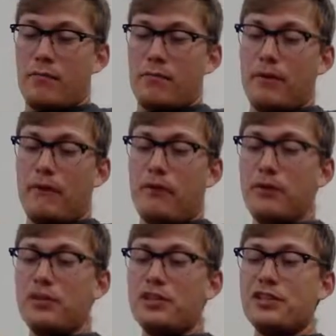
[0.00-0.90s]
My
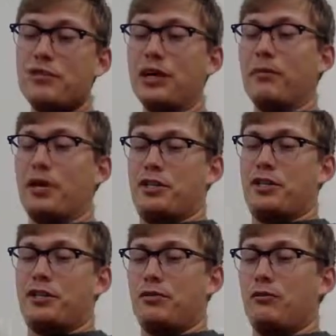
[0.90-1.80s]
phone doesn't ring
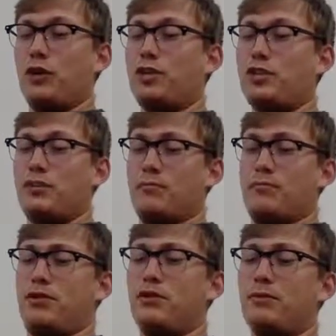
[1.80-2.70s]
much, which
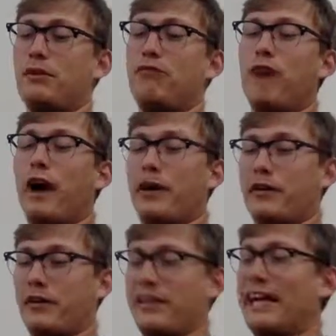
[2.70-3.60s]
suits me fine.
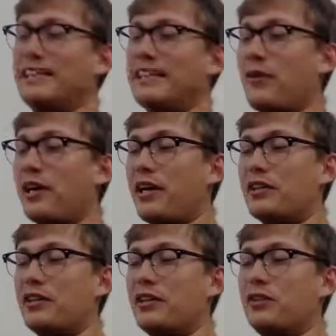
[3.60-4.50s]
That's how I
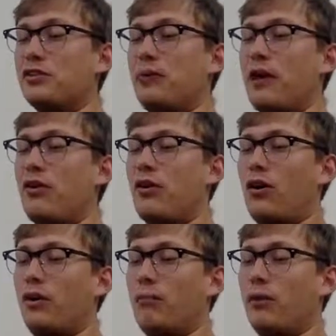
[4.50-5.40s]
got the news about
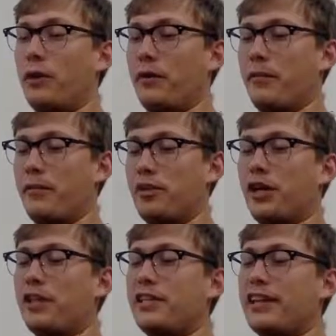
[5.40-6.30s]
our boy,
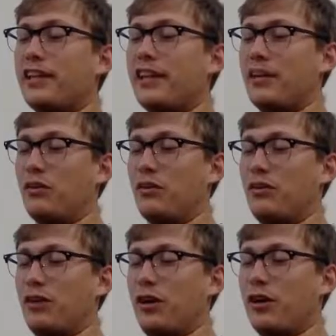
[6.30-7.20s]
shot dead like a
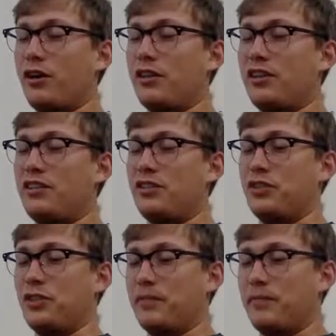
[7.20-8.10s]
dog in the
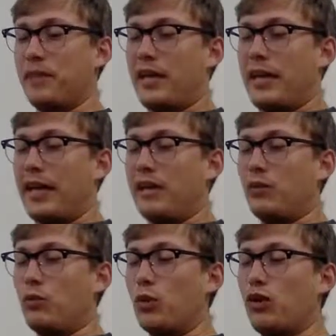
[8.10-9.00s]
street, and the
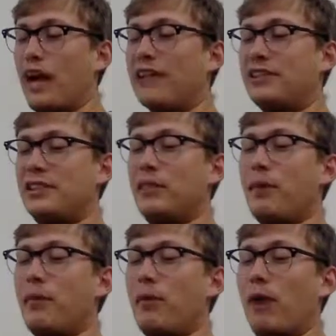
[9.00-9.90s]
word last year
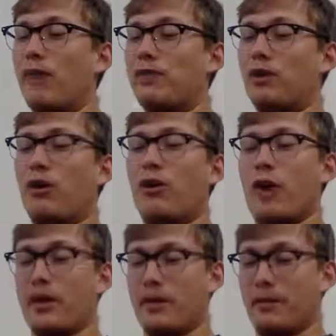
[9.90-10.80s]
about my wife's car
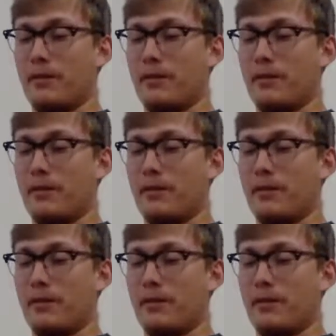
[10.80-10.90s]
wreck.